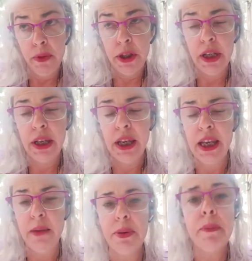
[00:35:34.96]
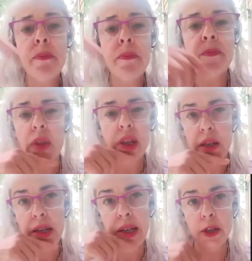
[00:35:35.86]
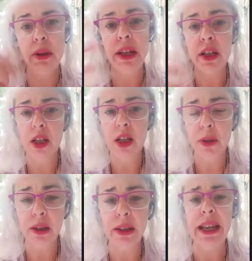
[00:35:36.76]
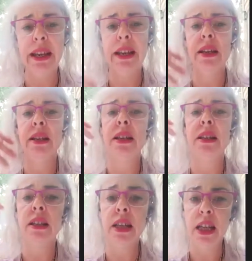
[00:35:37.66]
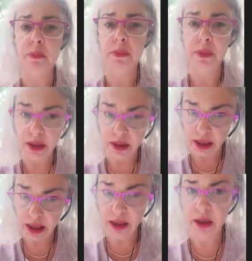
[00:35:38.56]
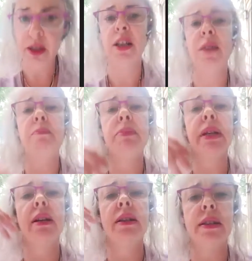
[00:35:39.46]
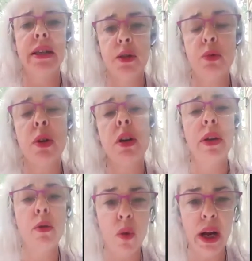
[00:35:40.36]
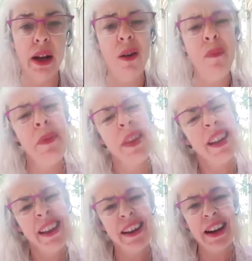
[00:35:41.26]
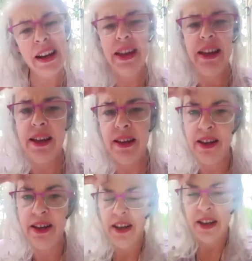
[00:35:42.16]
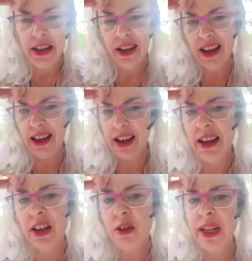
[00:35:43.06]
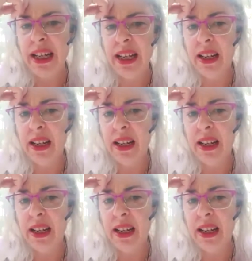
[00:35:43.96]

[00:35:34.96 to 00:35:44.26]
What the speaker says: to keep his relationship with the land and to keep his kingship, because things were going well. And then he got kind of greedy